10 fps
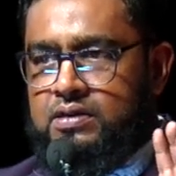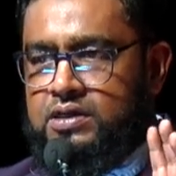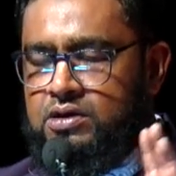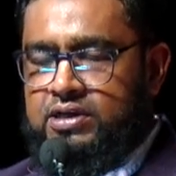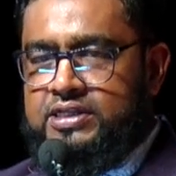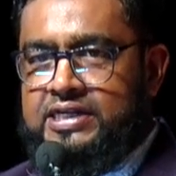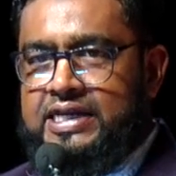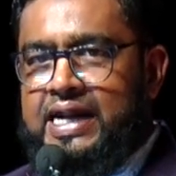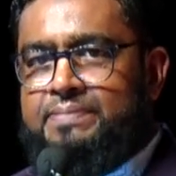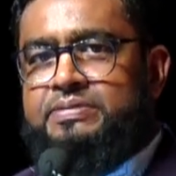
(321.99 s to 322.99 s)
the only thing
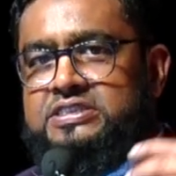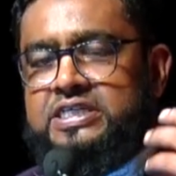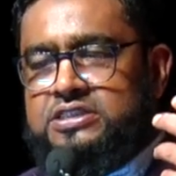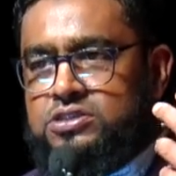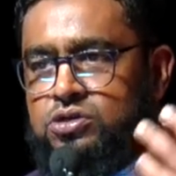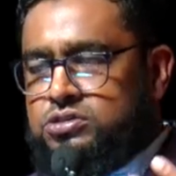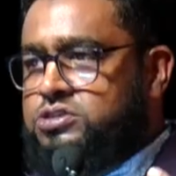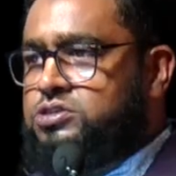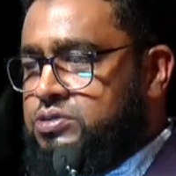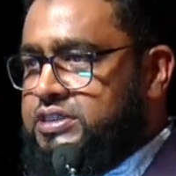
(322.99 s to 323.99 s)
that happens is
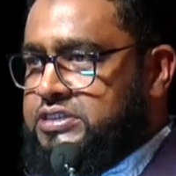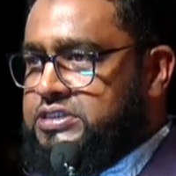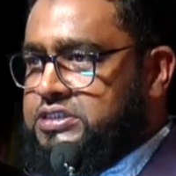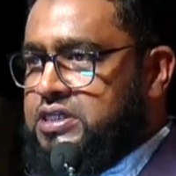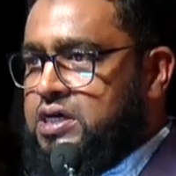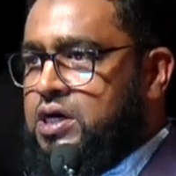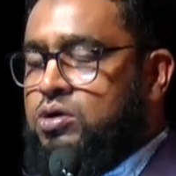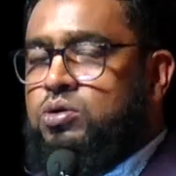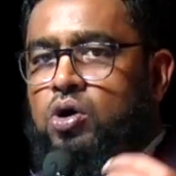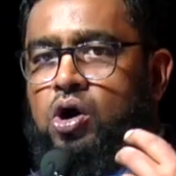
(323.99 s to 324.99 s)
those students
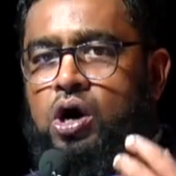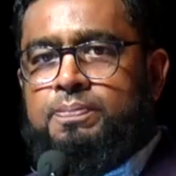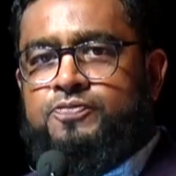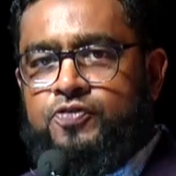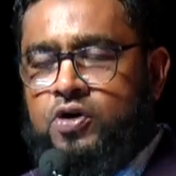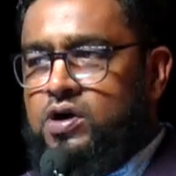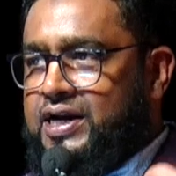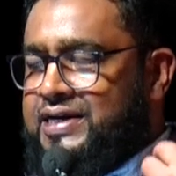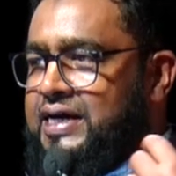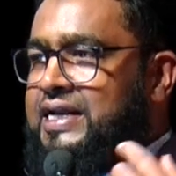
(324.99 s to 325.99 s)
who opt for
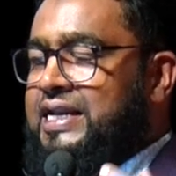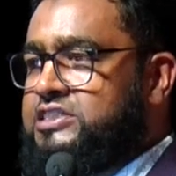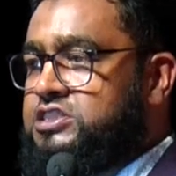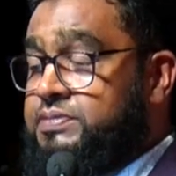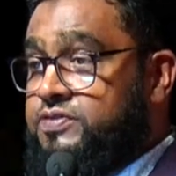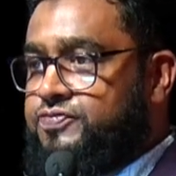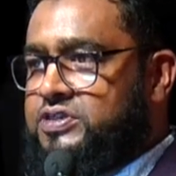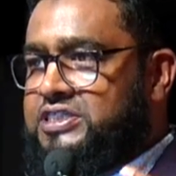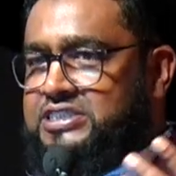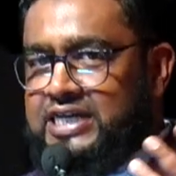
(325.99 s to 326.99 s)
and are eligible for
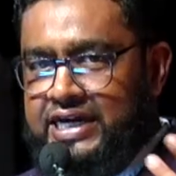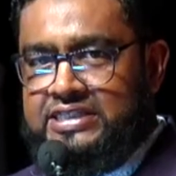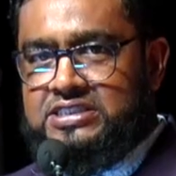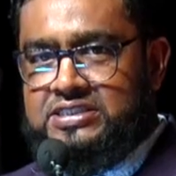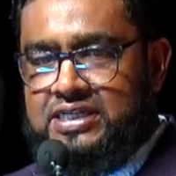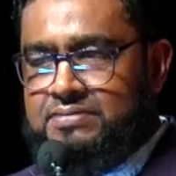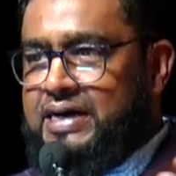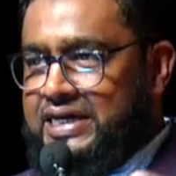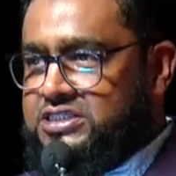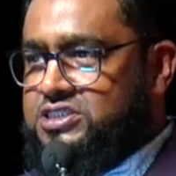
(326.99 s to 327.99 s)
the science and
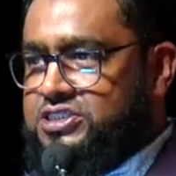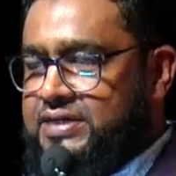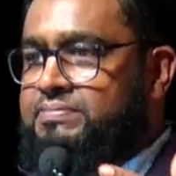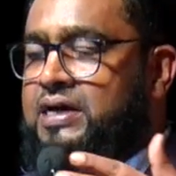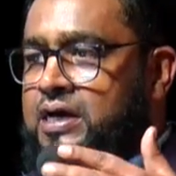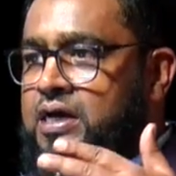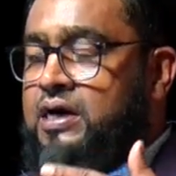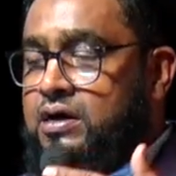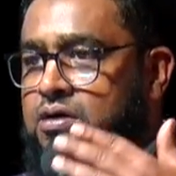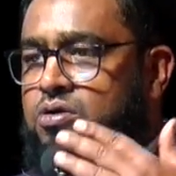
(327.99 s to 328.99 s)
math stream
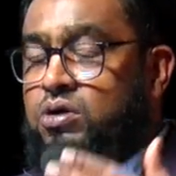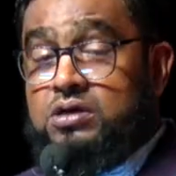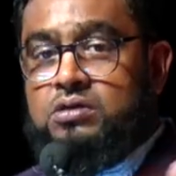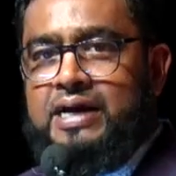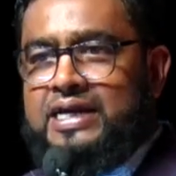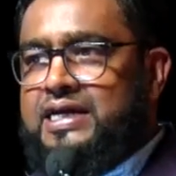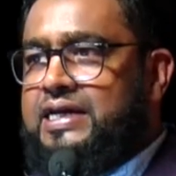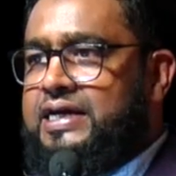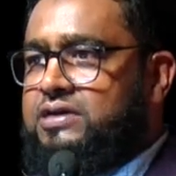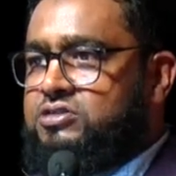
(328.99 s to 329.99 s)
go
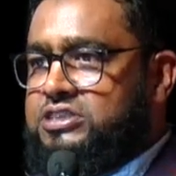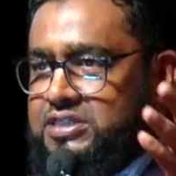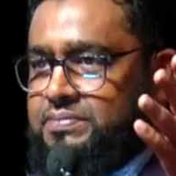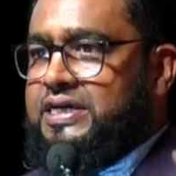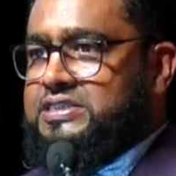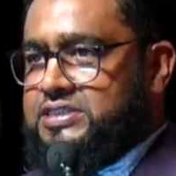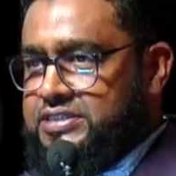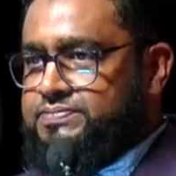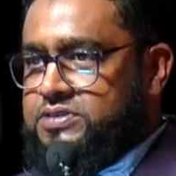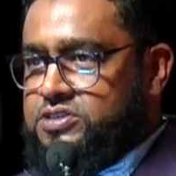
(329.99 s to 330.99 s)
automatically into the
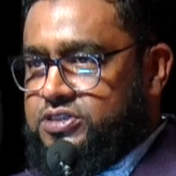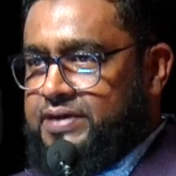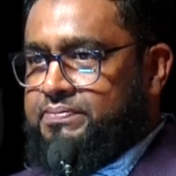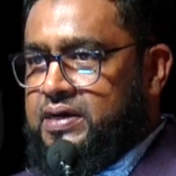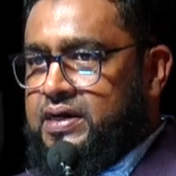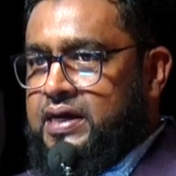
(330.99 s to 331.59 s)
CBSE stream.